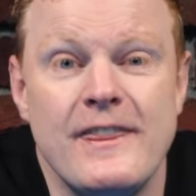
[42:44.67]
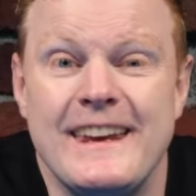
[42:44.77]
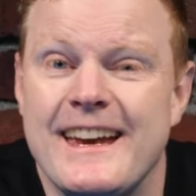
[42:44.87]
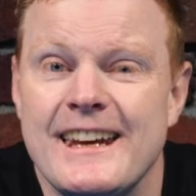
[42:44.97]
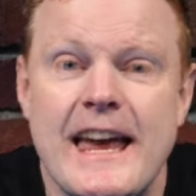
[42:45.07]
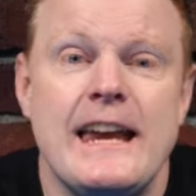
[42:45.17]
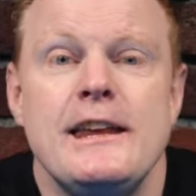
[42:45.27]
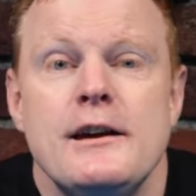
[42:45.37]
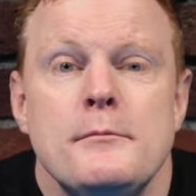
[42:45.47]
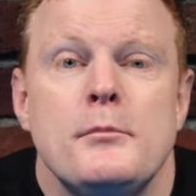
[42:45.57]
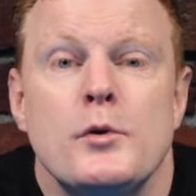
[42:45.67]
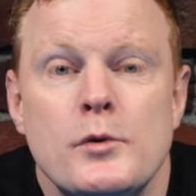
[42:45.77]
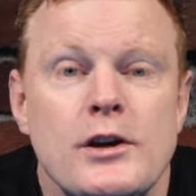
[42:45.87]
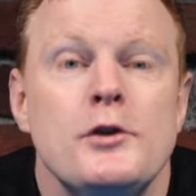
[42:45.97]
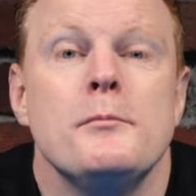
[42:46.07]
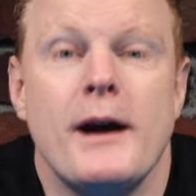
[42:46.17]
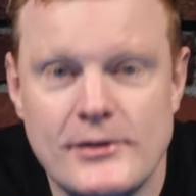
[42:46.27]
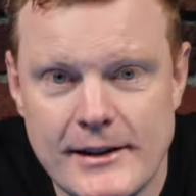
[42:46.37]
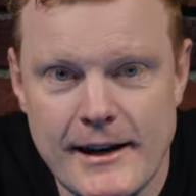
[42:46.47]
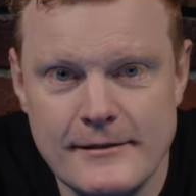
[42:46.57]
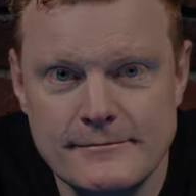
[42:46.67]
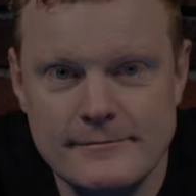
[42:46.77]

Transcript: the Canadian Pool Cue Massacre.